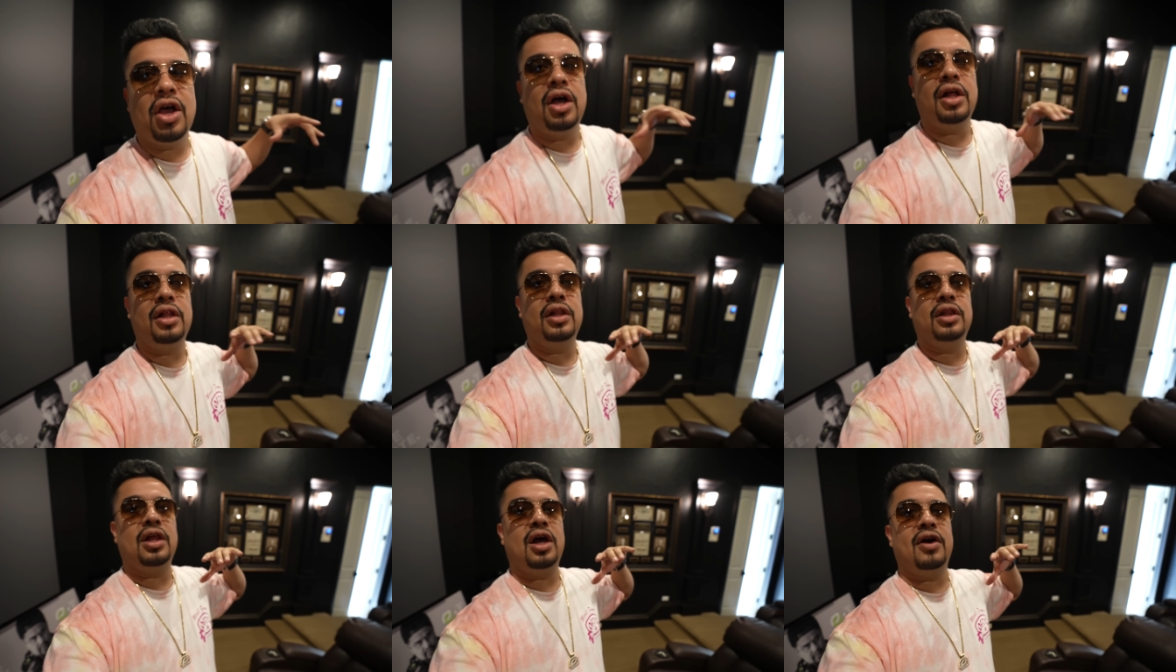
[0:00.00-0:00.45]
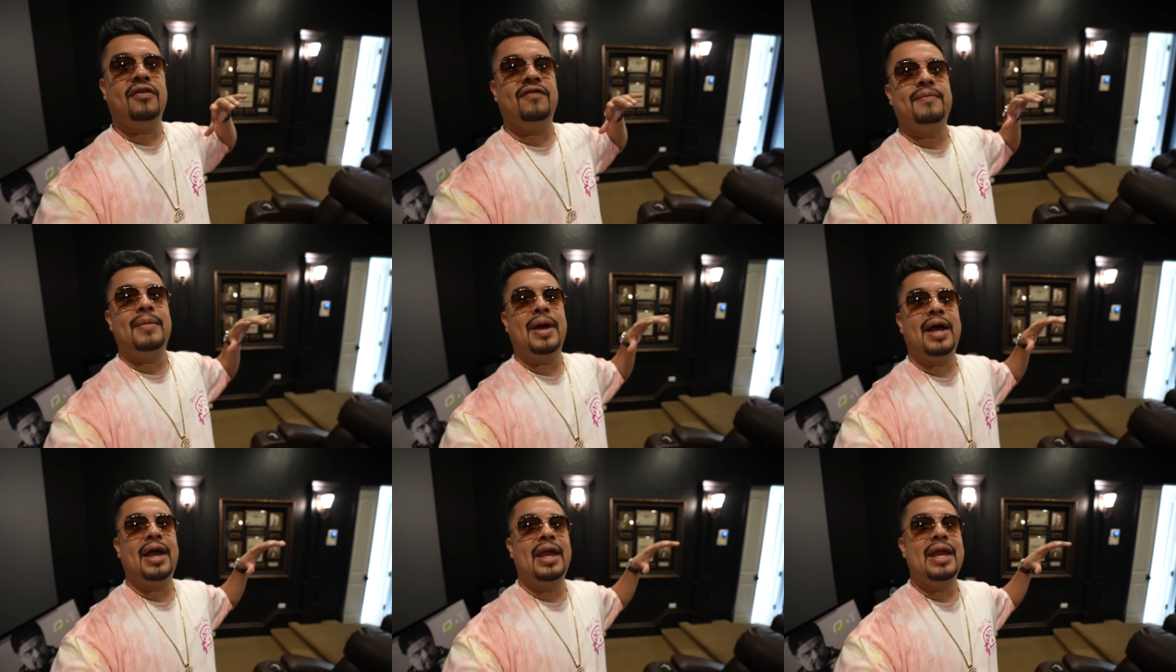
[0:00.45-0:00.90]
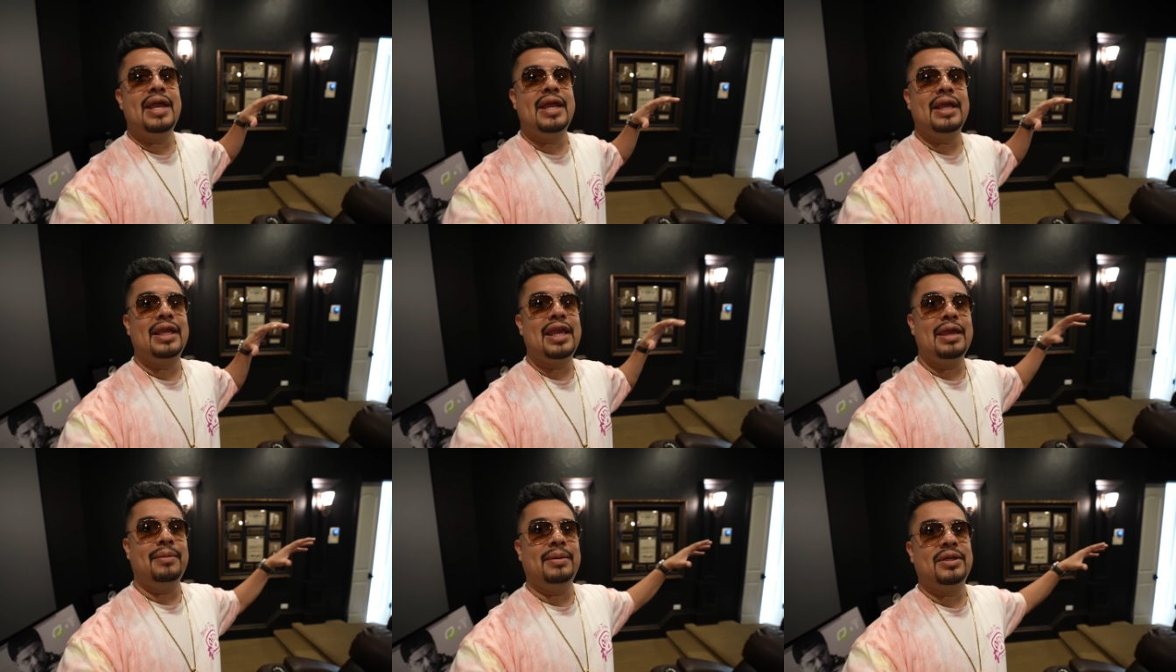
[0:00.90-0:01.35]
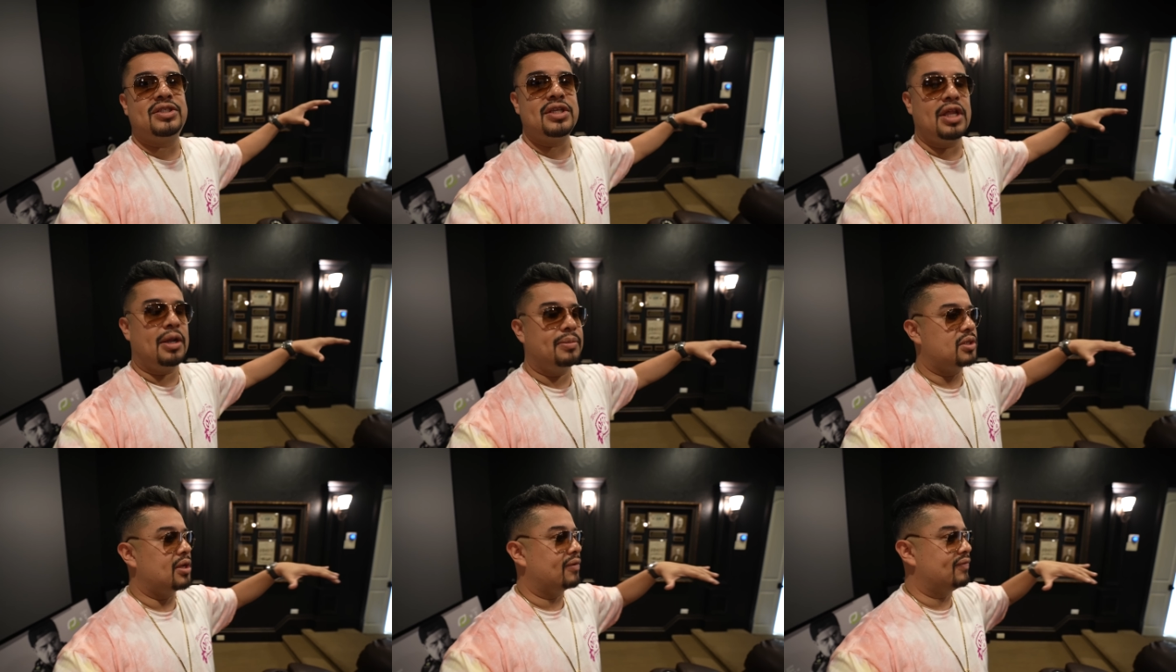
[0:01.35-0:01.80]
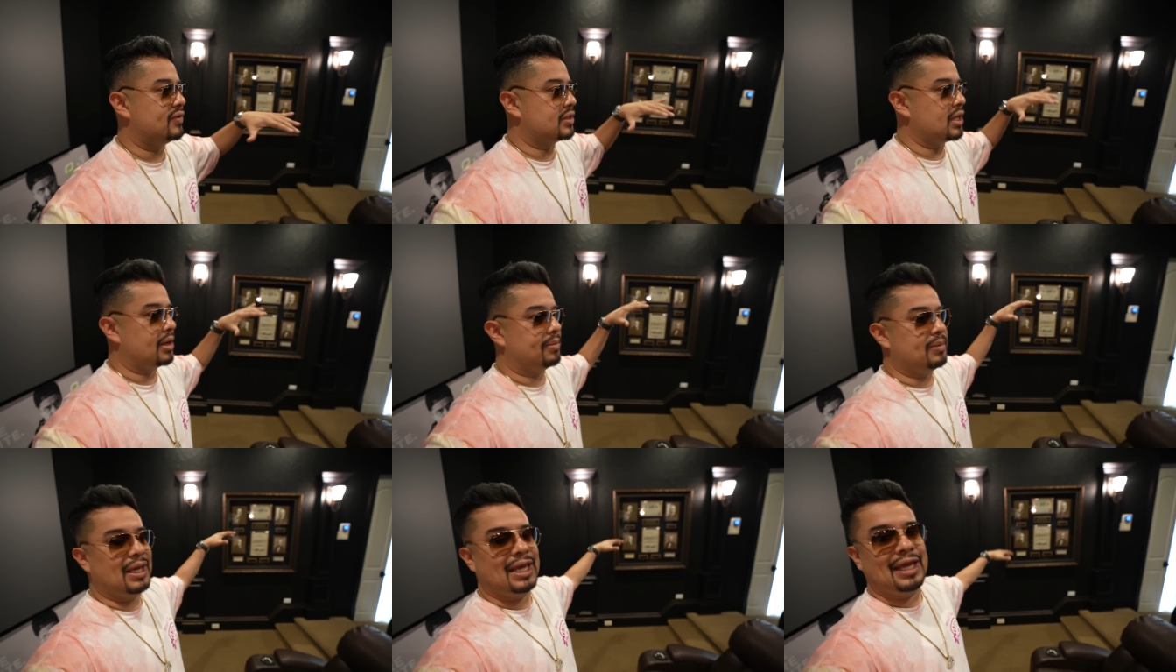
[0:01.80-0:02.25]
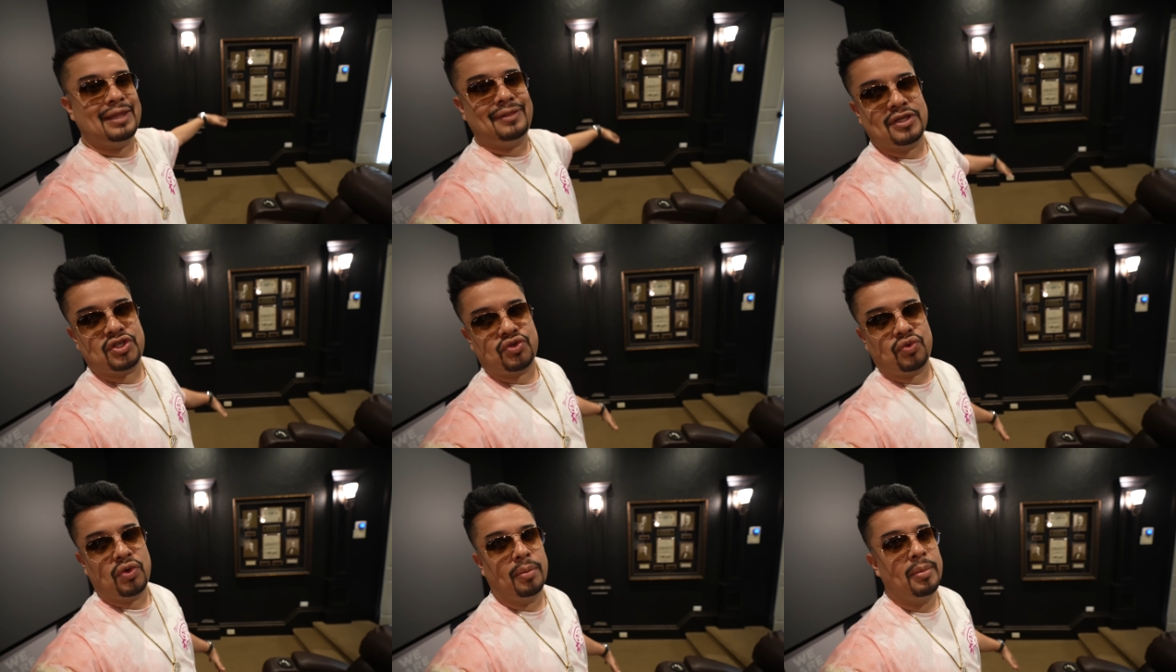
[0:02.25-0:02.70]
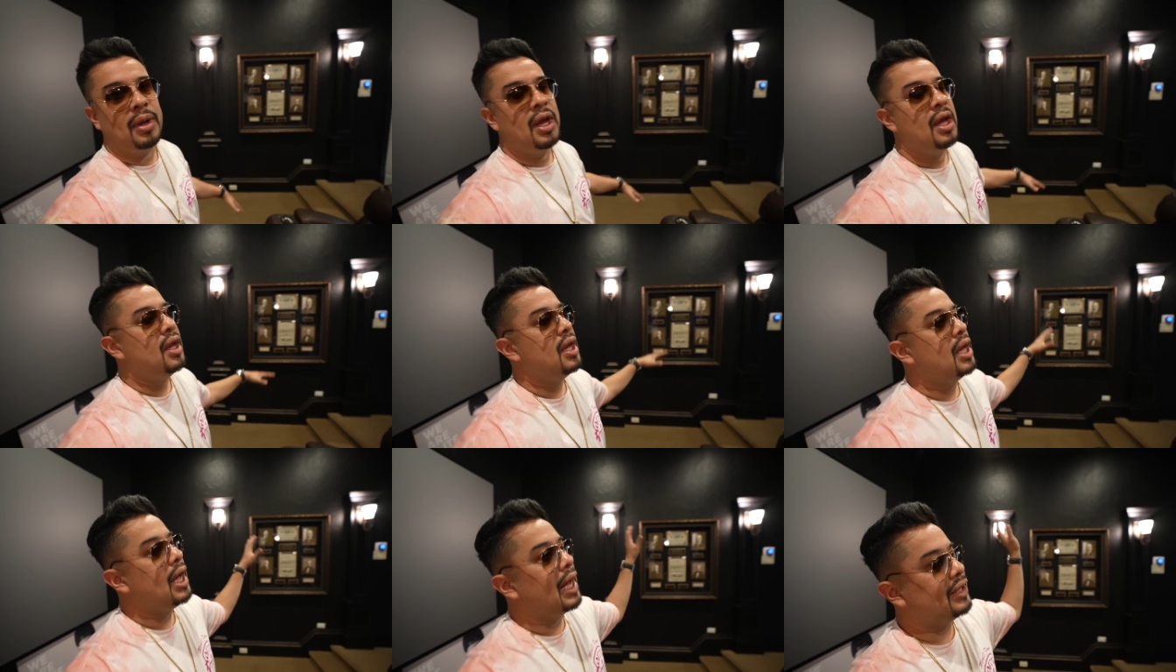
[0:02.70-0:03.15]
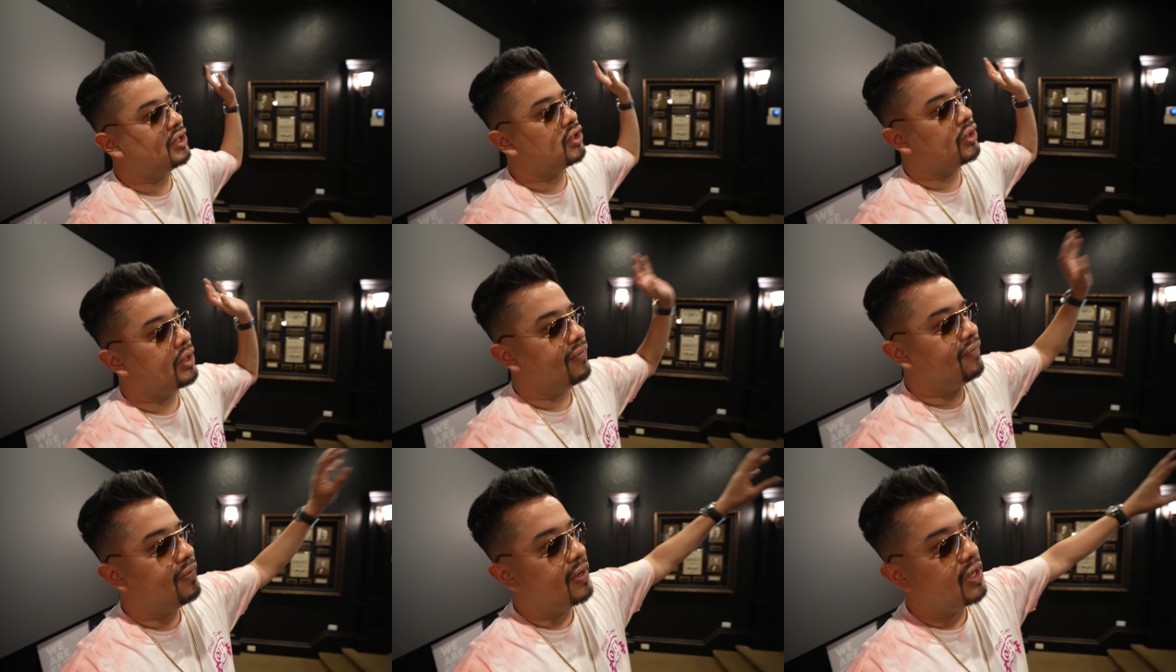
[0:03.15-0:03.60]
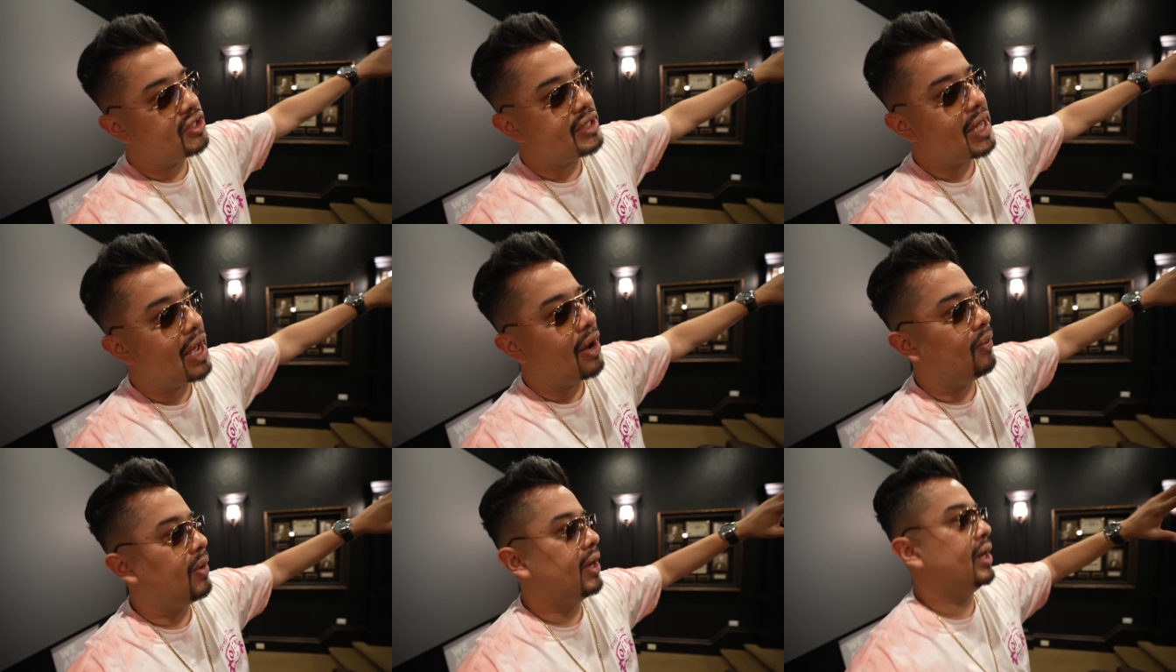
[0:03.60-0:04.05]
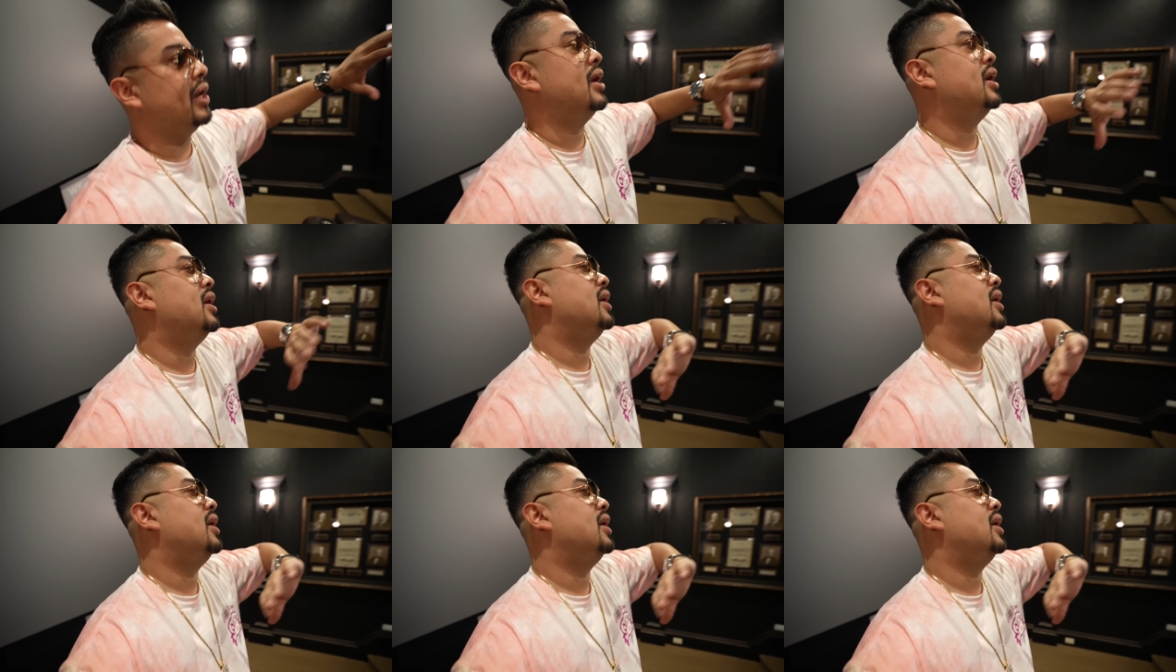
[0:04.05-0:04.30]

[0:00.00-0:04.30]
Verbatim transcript: all of my gaming setup stuff is going to be in this room until they finish that one